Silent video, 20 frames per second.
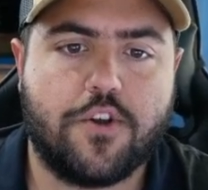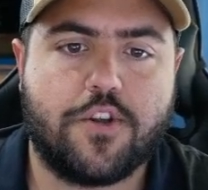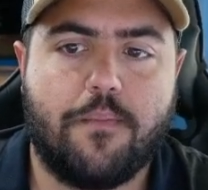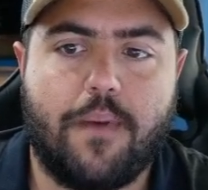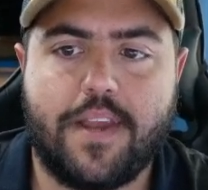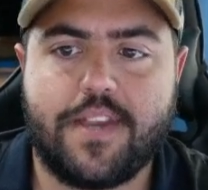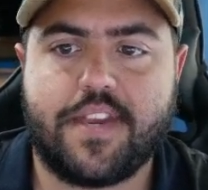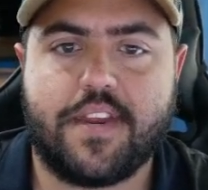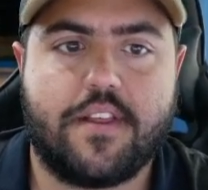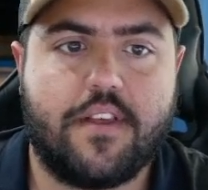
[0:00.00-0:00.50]
So
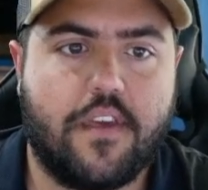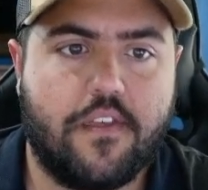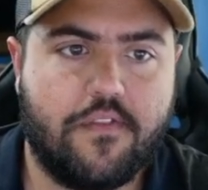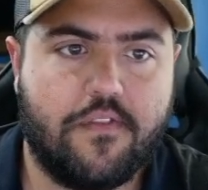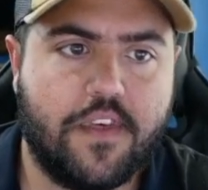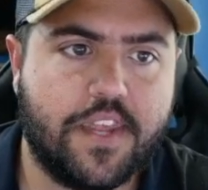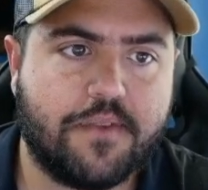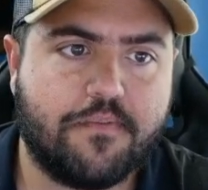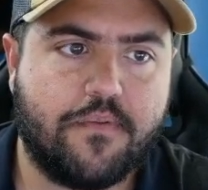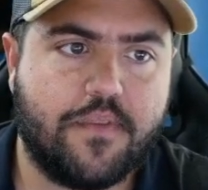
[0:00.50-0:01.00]
basically
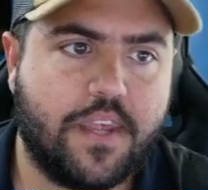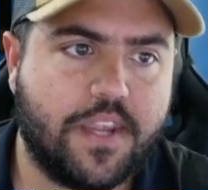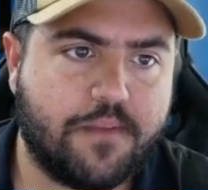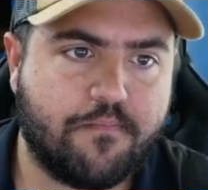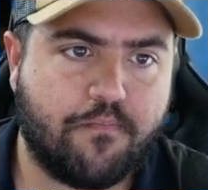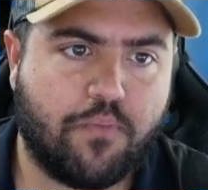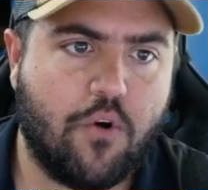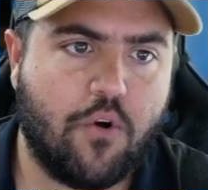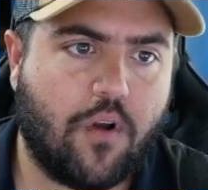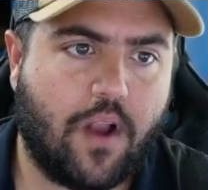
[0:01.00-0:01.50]
this
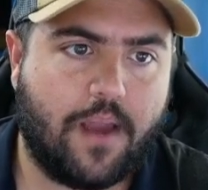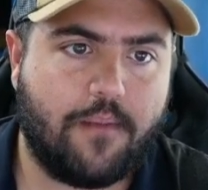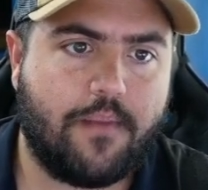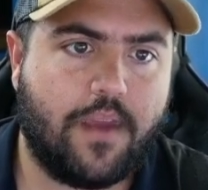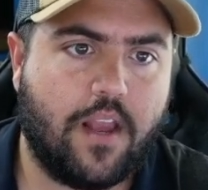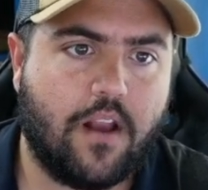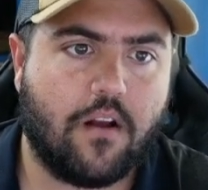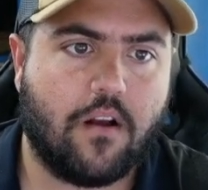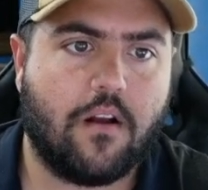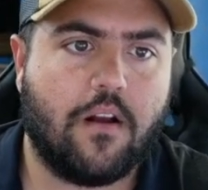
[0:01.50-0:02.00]
program
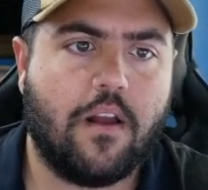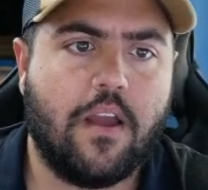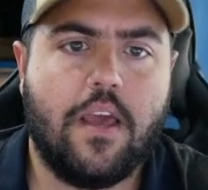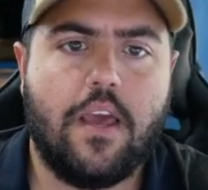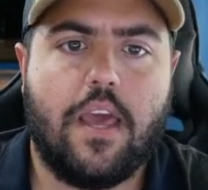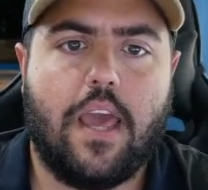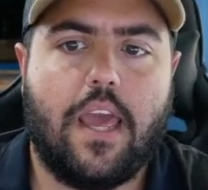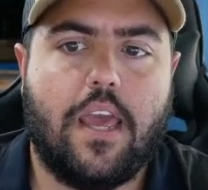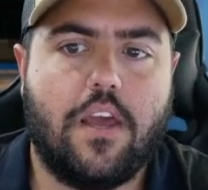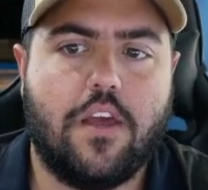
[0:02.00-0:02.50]
here
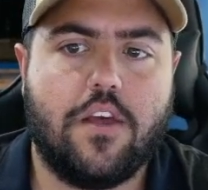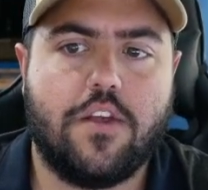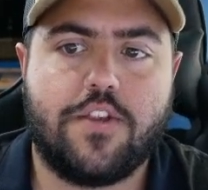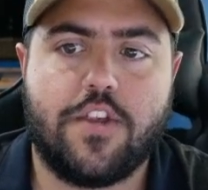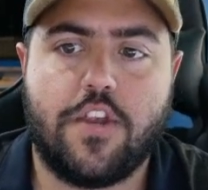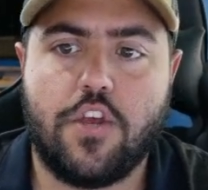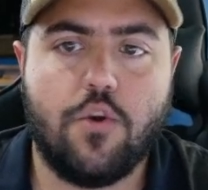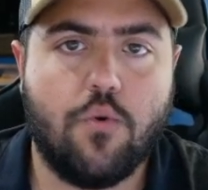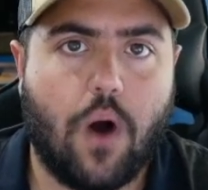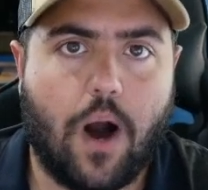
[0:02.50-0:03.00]

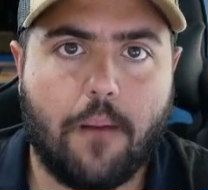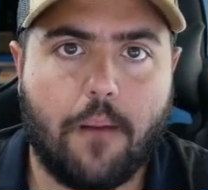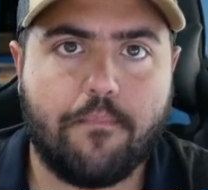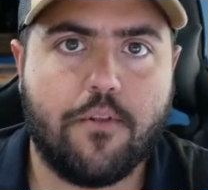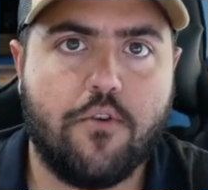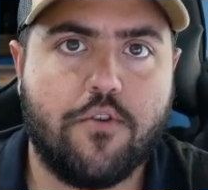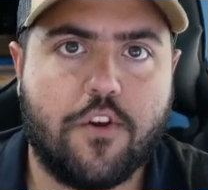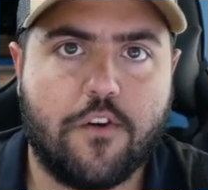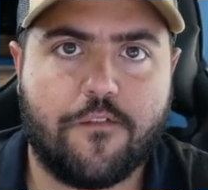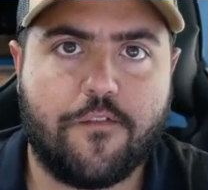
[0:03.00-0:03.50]
is you
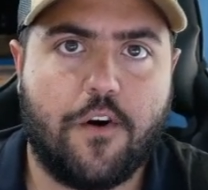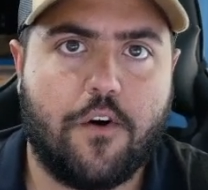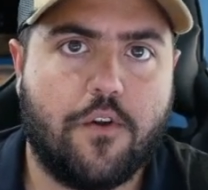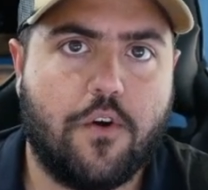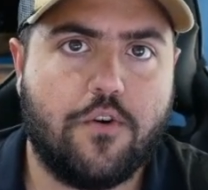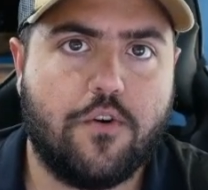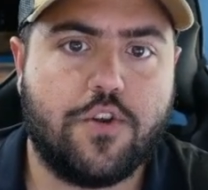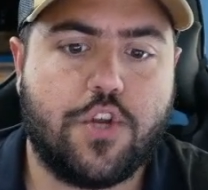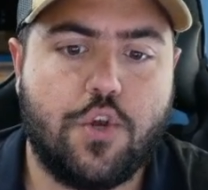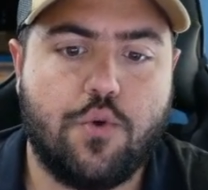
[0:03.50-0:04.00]
upload your
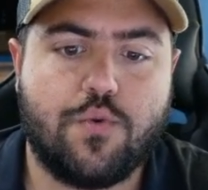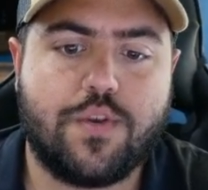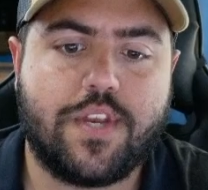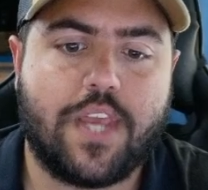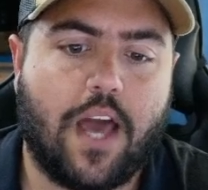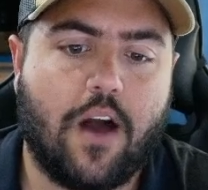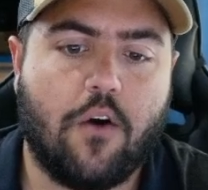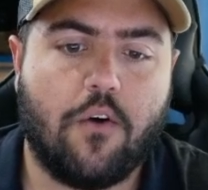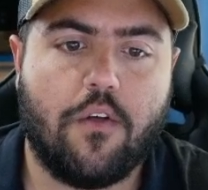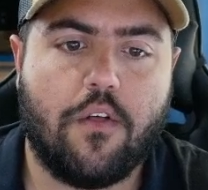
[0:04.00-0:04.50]
photos, you
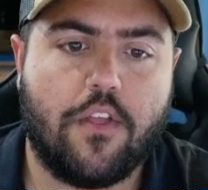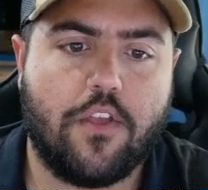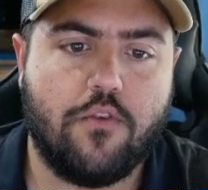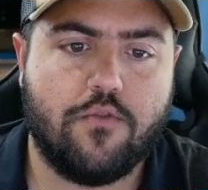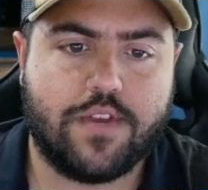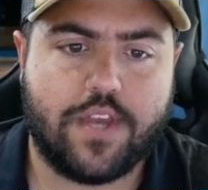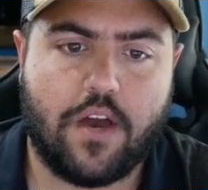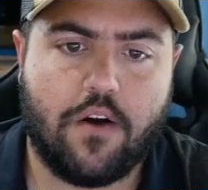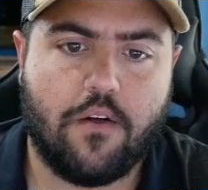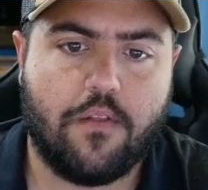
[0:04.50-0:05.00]
tell
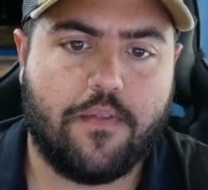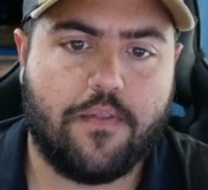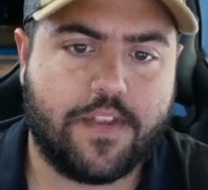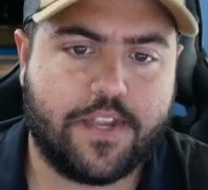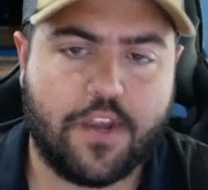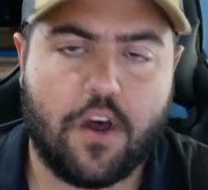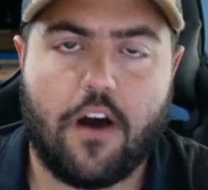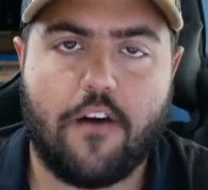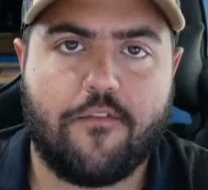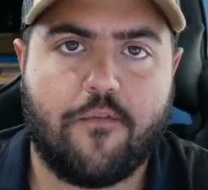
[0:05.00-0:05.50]
the
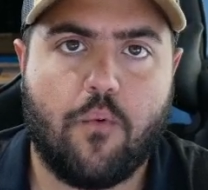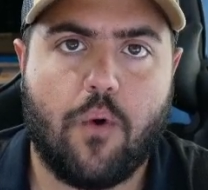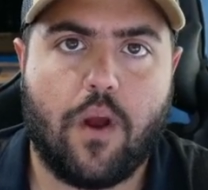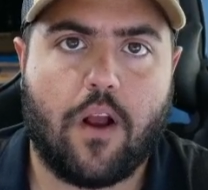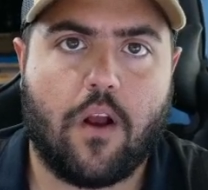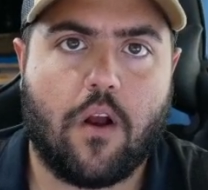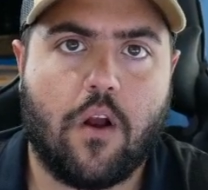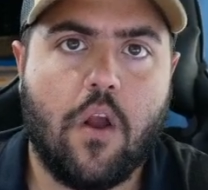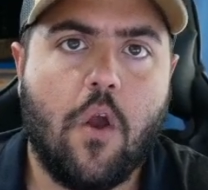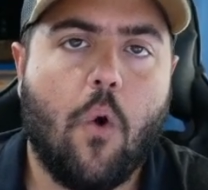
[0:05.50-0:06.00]

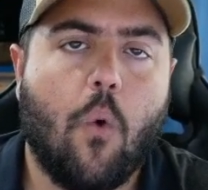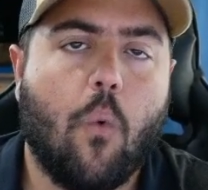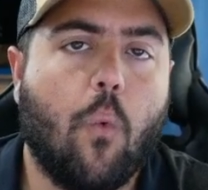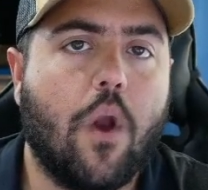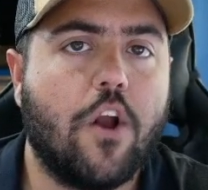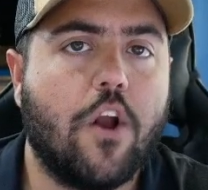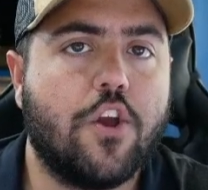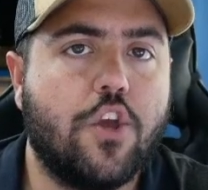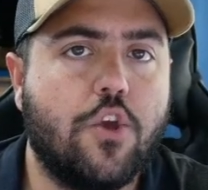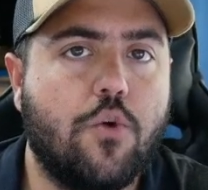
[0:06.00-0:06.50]
software
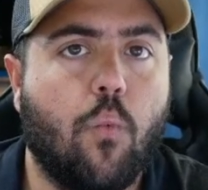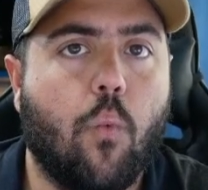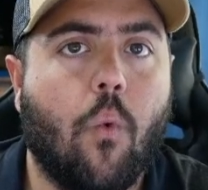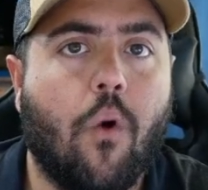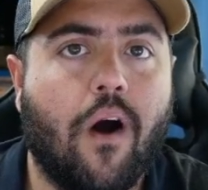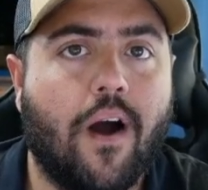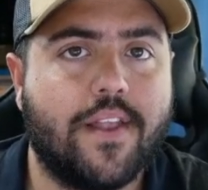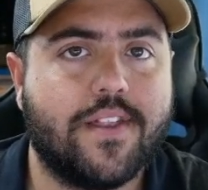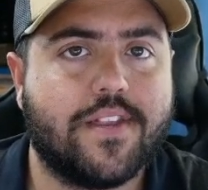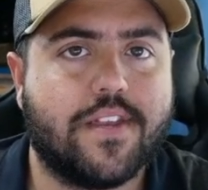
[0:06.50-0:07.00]
where you
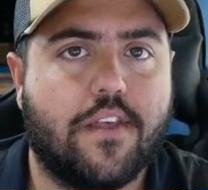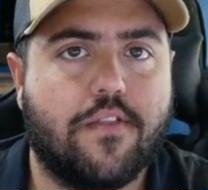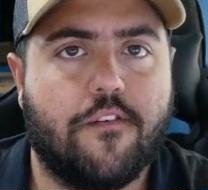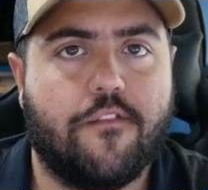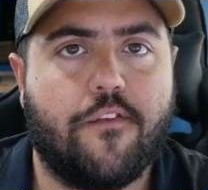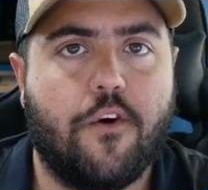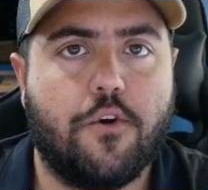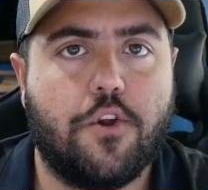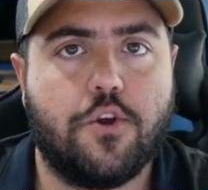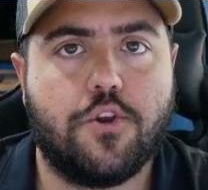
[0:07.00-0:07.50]
want the
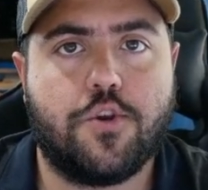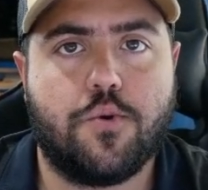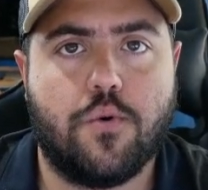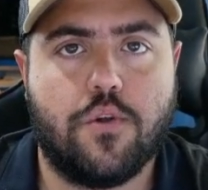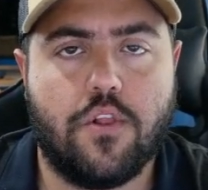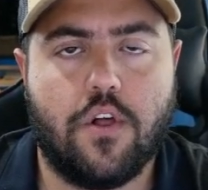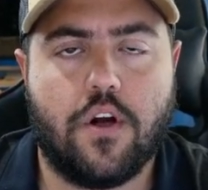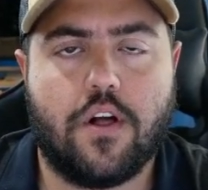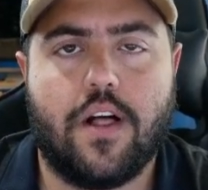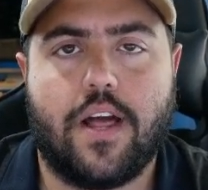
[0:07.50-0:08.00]
photo to
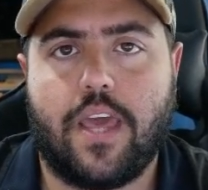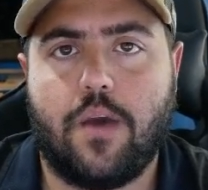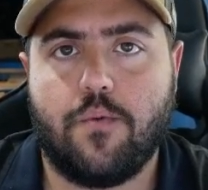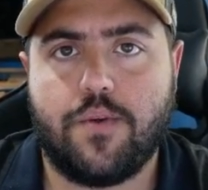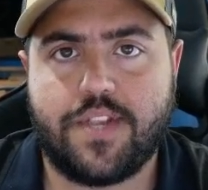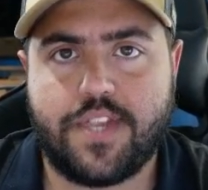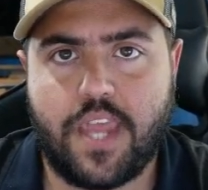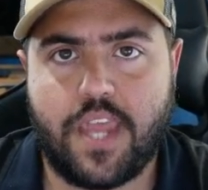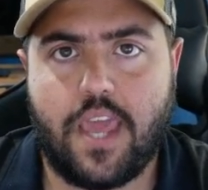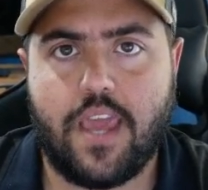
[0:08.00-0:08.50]
look like it
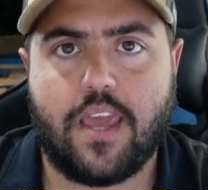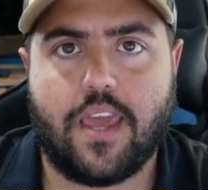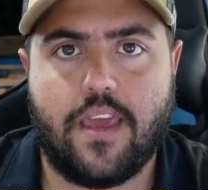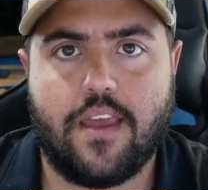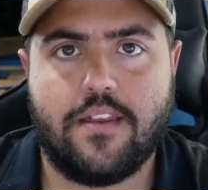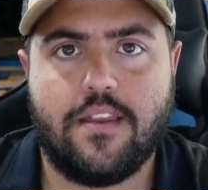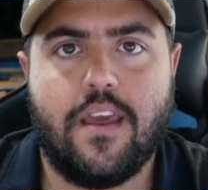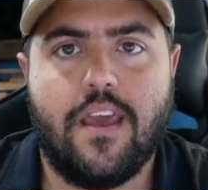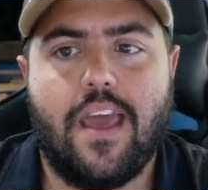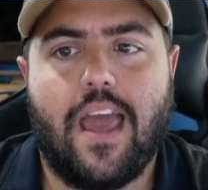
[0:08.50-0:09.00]
was
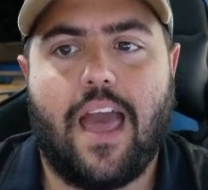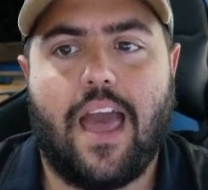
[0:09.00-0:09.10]
taken,